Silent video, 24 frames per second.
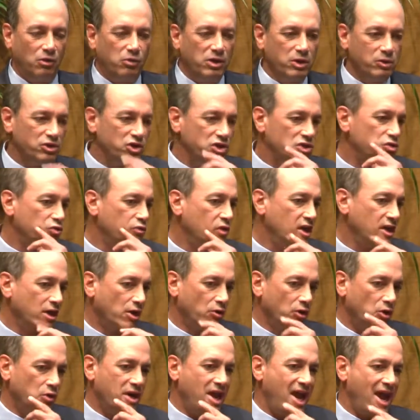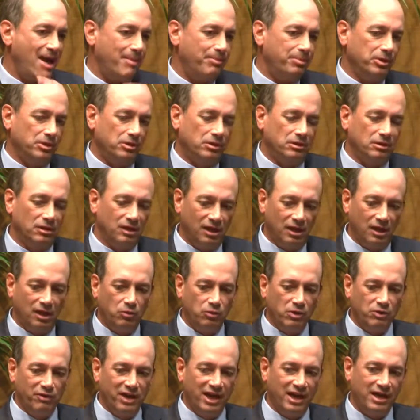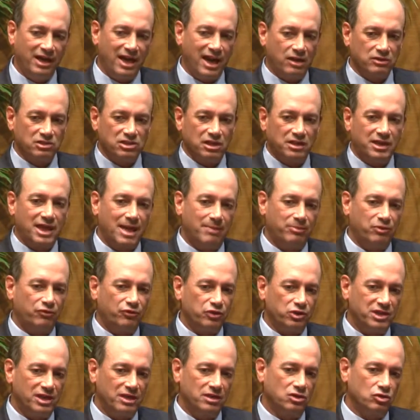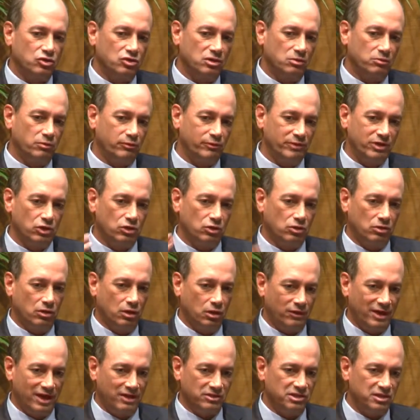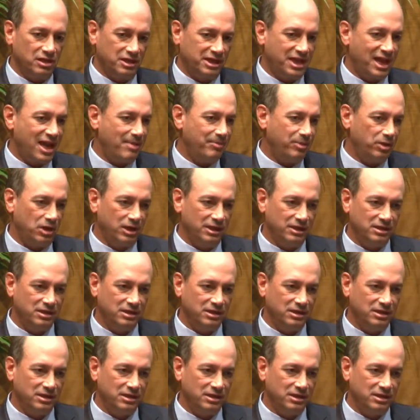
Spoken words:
We were just running our own capital. We ran outside capital for 10 years, and we returned all our outside capital.